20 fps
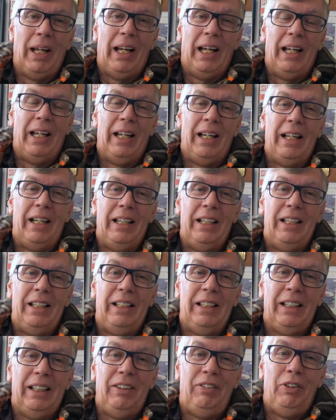And
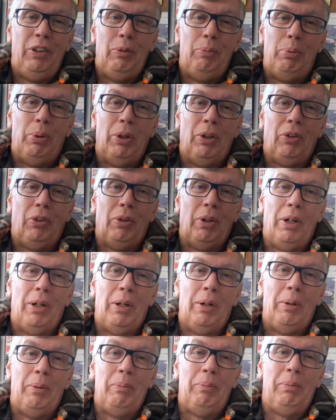if you put
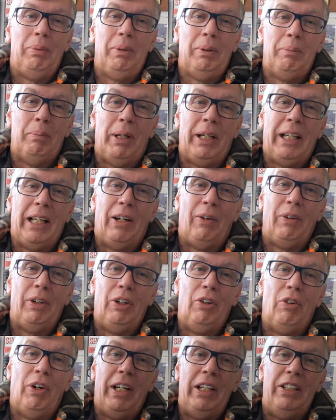my
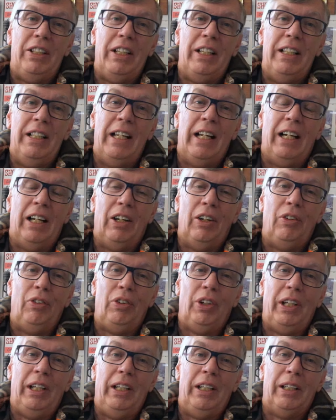hourly rate in there
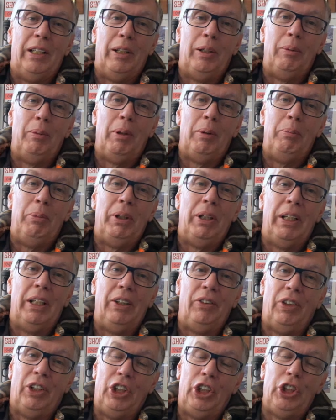as
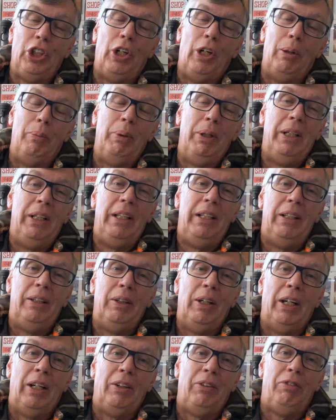a shop
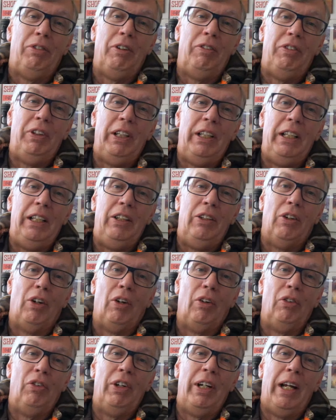at
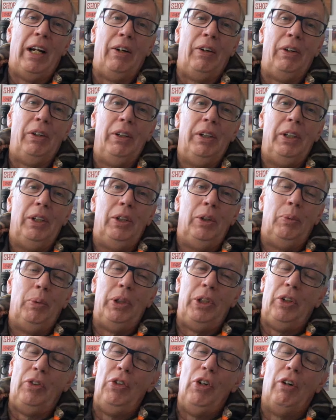$50 an hour,
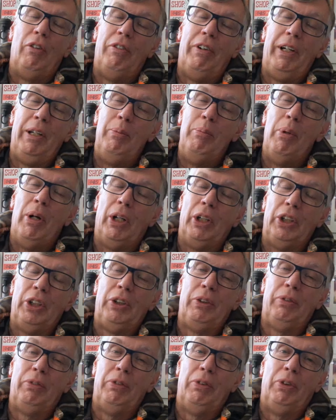which is not very
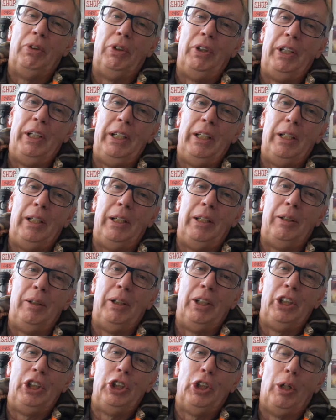much for
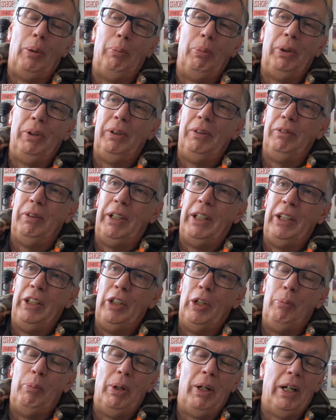a shop, I
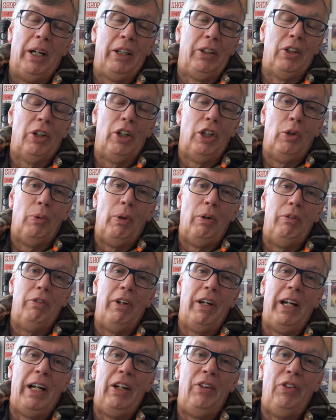know, but I got no
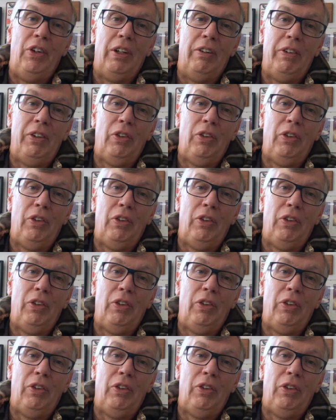overheads here.